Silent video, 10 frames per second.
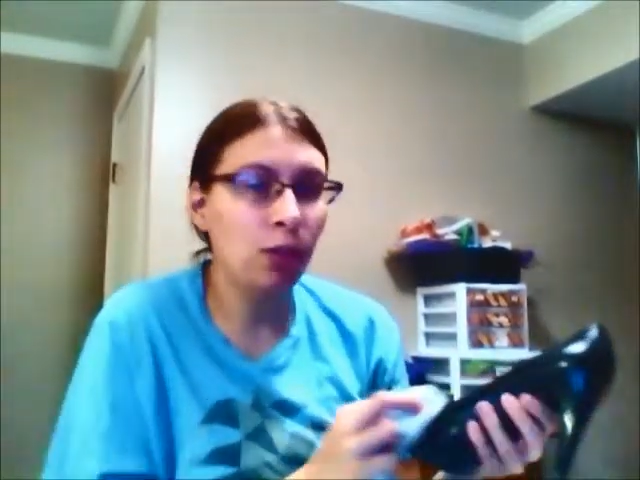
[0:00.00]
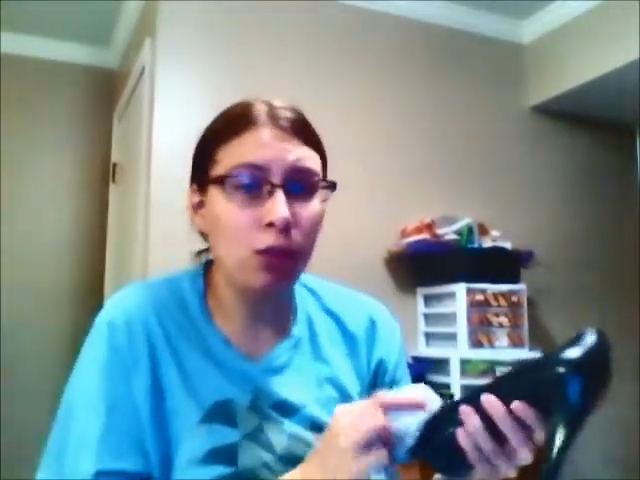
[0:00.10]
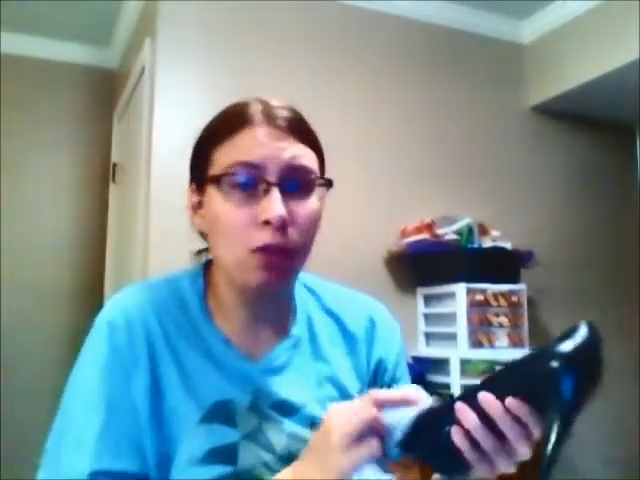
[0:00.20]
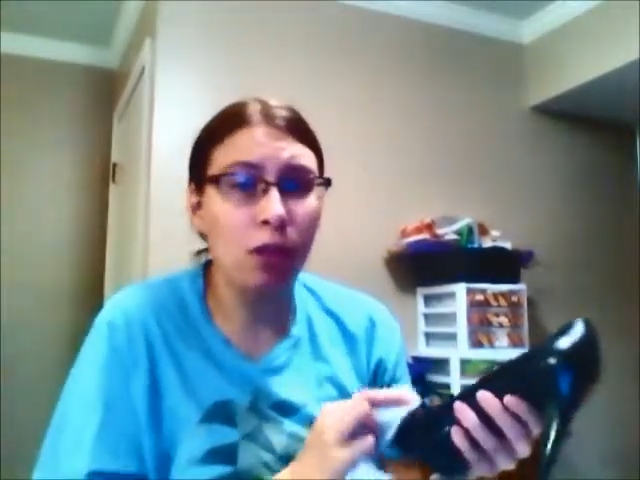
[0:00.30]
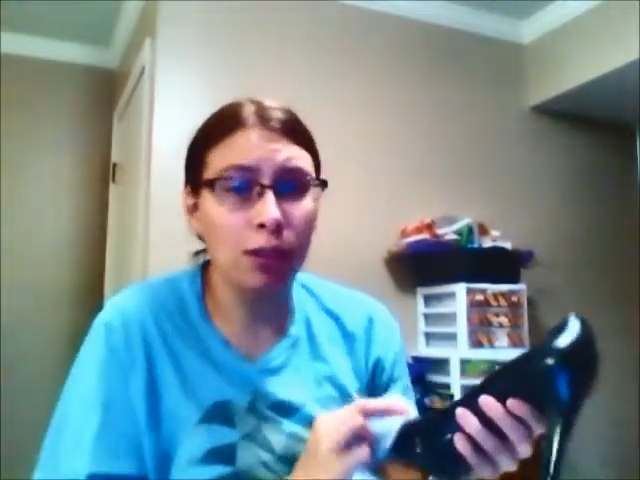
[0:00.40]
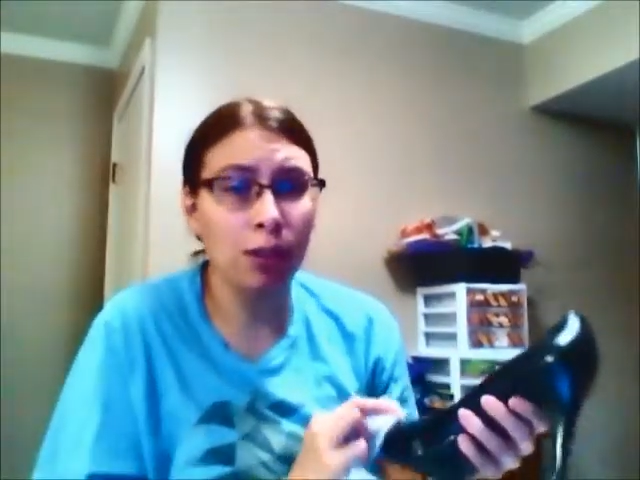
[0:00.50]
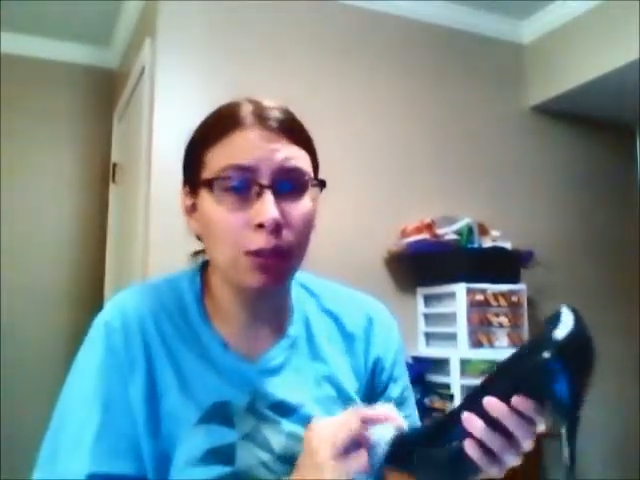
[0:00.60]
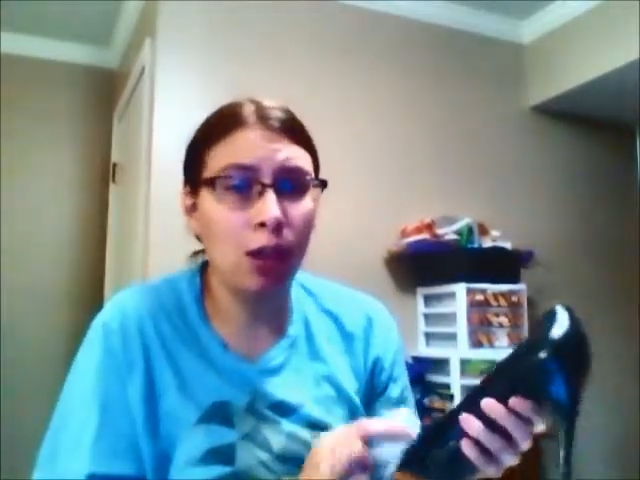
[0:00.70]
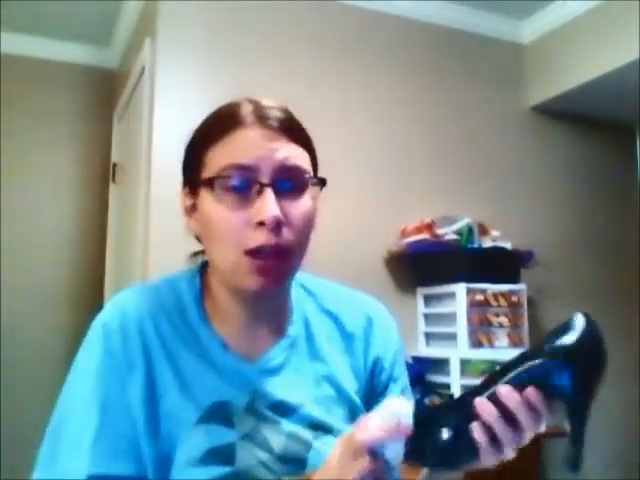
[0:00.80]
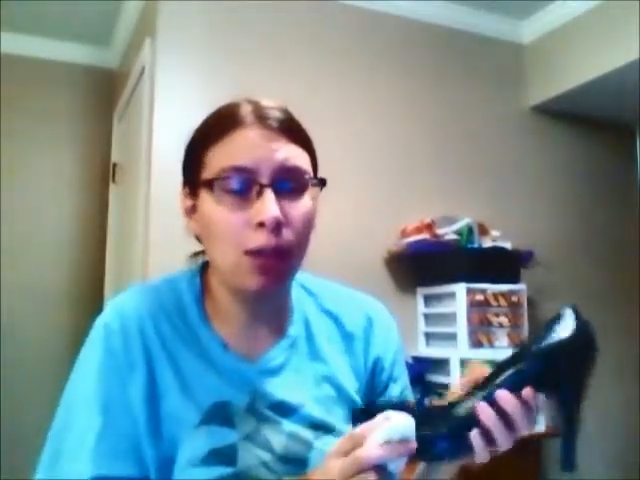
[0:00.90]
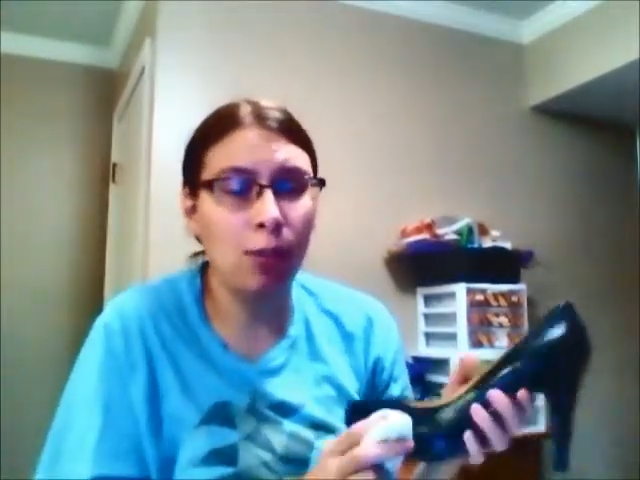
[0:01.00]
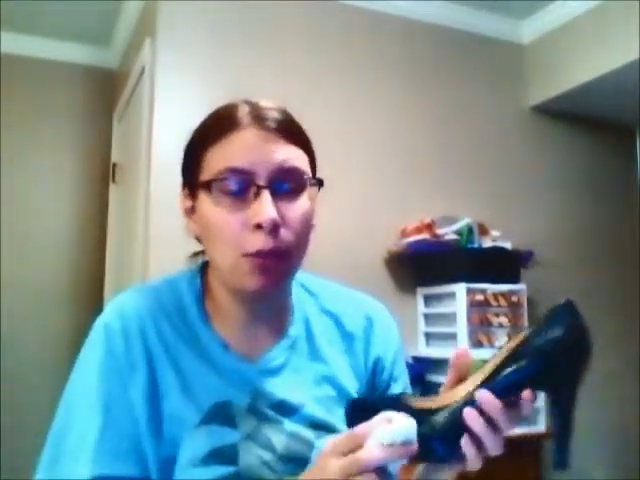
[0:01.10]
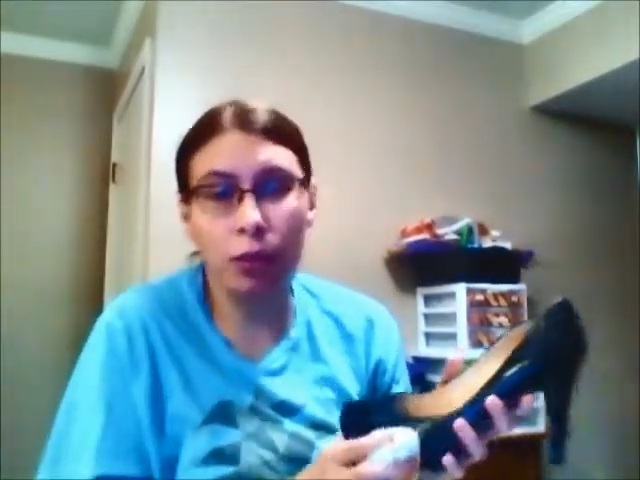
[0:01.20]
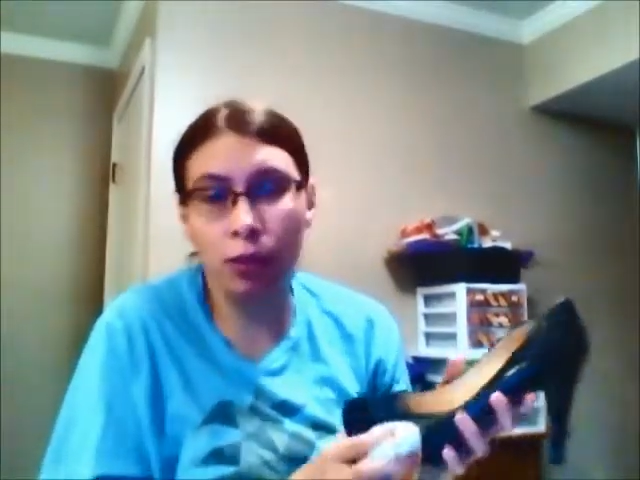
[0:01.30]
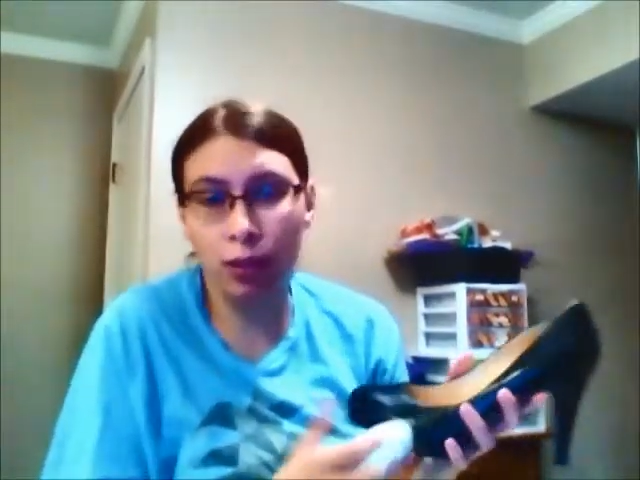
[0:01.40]
the Wonder Balm
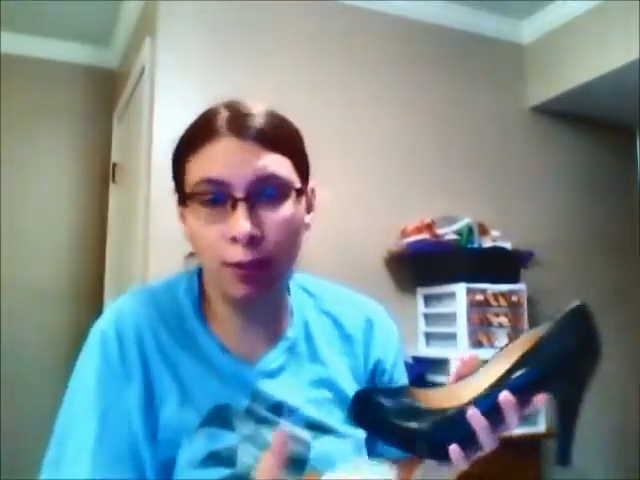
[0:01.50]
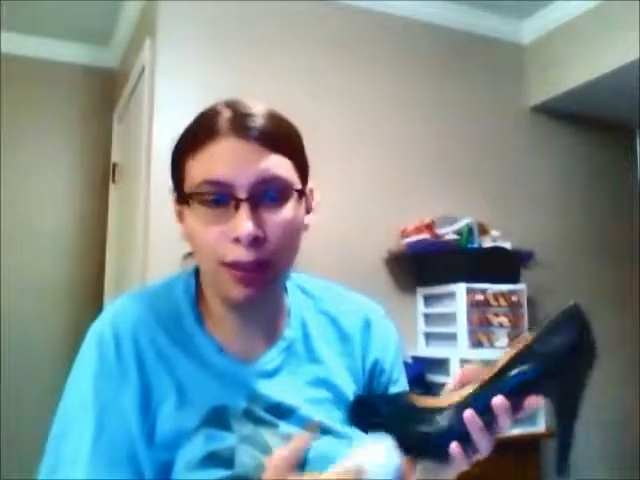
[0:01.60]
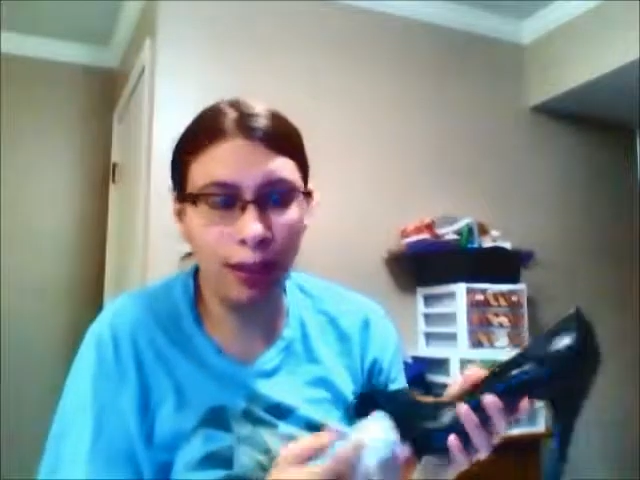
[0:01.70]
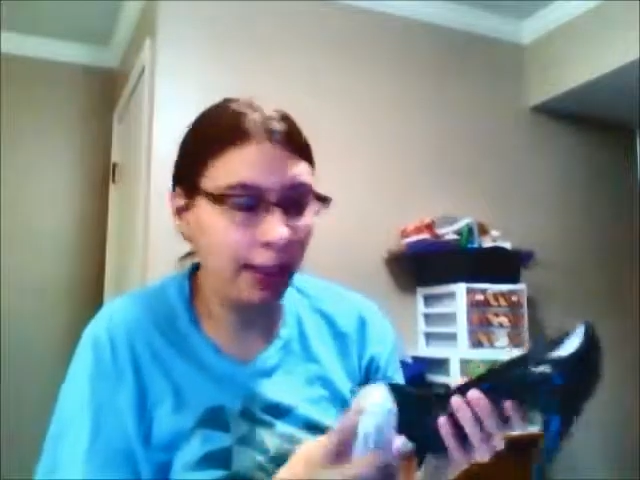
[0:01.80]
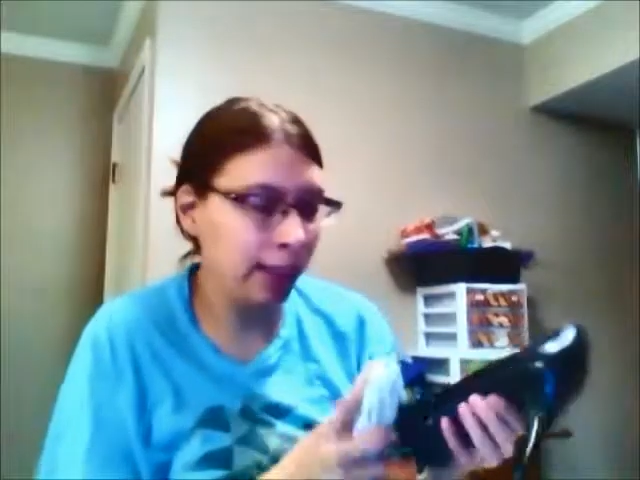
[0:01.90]
or something like it.